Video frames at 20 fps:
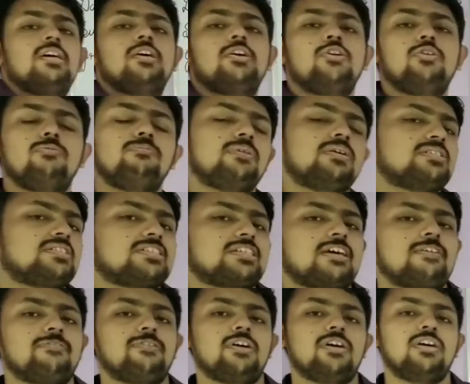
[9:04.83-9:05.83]
You must
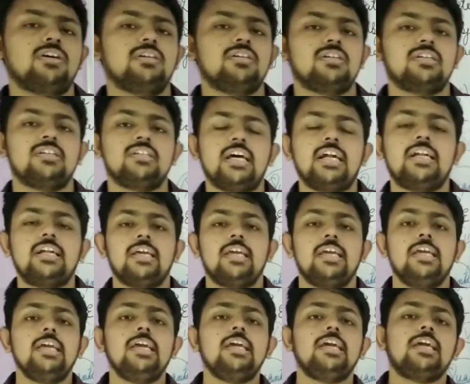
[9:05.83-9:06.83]
have heard
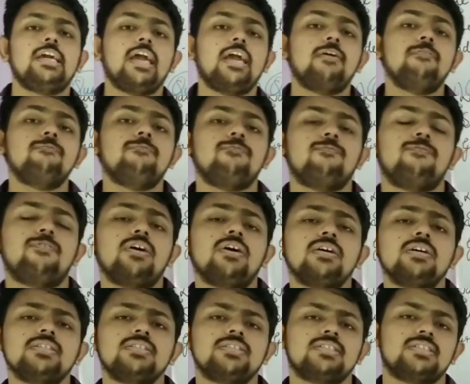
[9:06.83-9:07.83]
that he came
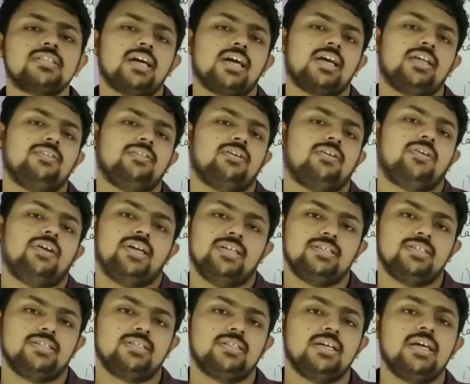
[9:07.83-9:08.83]
first in the
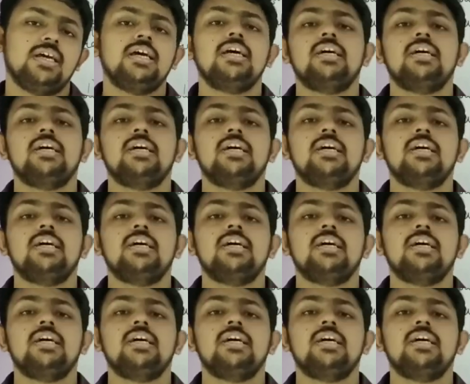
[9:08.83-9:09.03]
race.